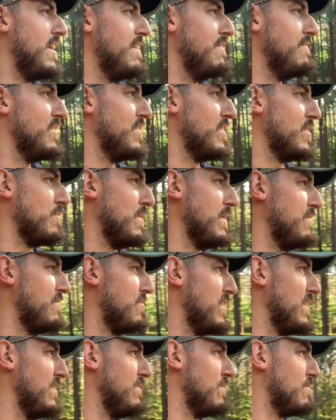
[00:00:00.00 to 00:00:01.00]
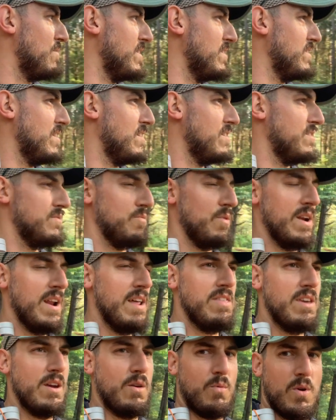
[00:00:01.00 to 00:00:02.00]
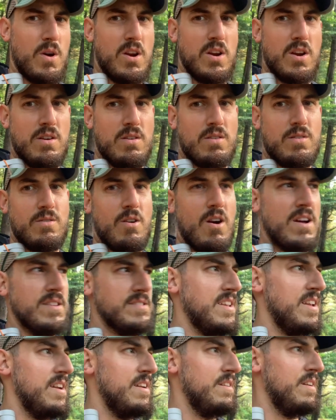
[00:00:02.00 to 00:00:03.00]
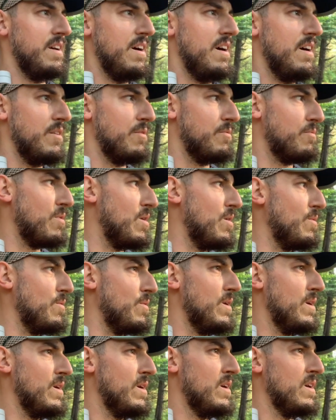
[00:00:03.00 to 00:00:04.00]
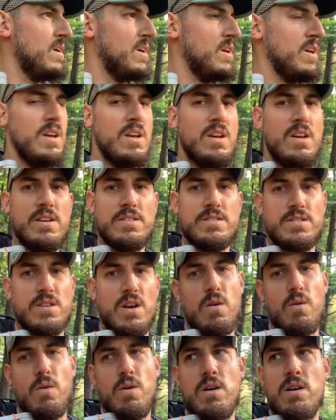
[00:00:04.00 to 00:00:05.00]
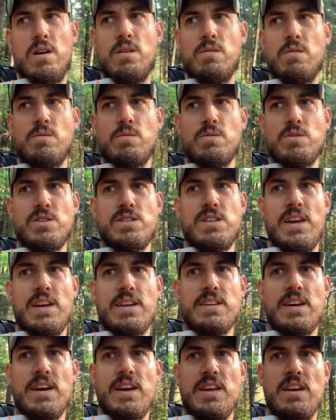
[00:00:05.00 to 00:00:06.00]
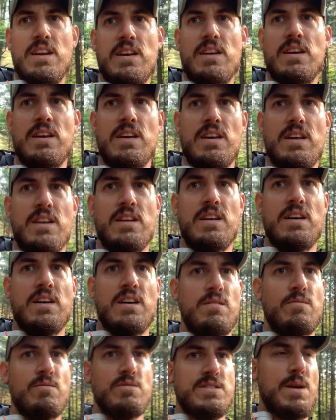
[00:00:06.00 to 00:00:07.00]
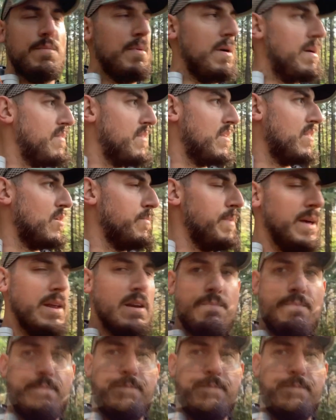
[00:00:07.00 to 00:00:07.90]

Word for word: I didn't feel like waiting for Eva right there when I think we're gonna cross it on a road. So we'll just hang tight and uh, we'll step off in a little bit.